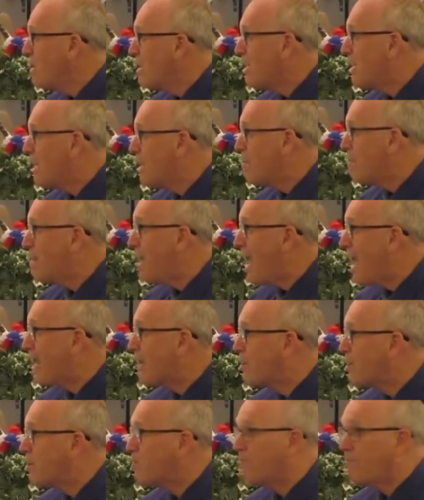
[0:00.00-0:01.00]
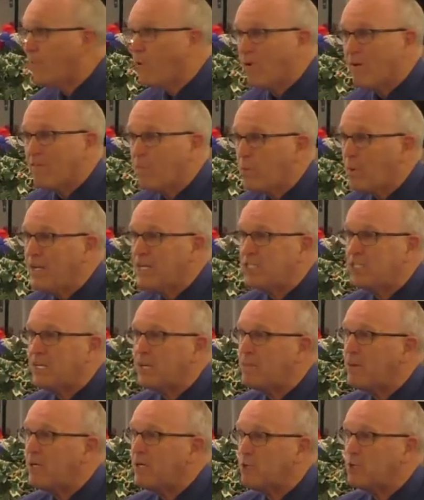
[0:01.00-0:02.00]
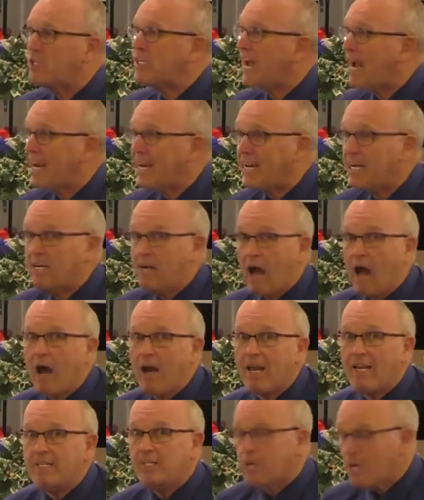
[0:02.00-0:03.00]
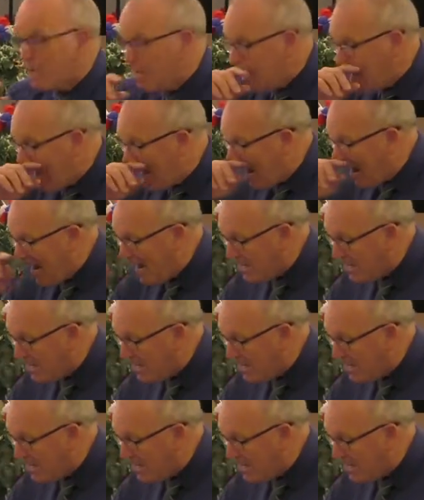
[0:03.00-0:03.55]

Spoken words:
Come back is full of wisdom, understanding, knowledge. And